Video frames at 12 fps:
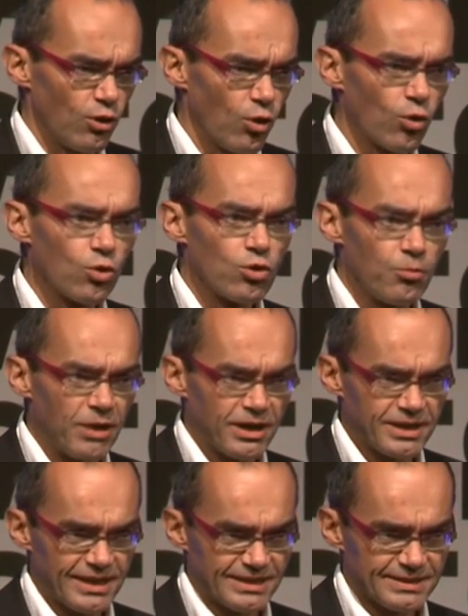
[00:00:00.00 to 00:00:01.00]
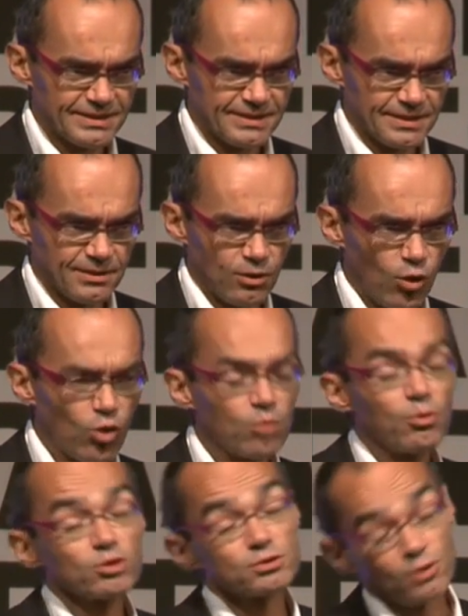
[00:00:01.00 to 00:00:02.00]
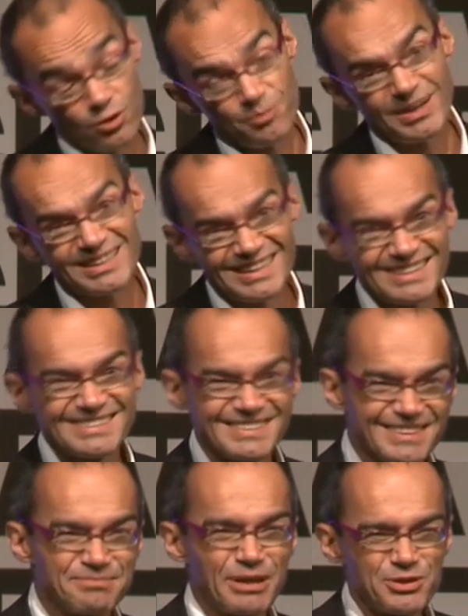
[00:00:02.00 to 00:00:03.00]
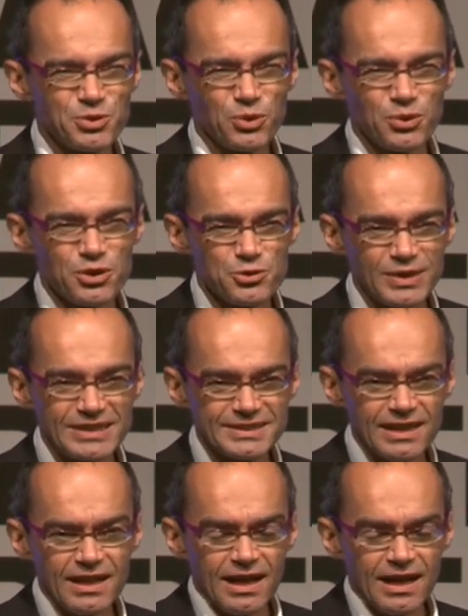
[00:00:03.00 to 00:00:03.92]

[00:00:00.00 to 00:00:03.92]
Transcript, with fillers: All the markets, almost all the markets in mature countries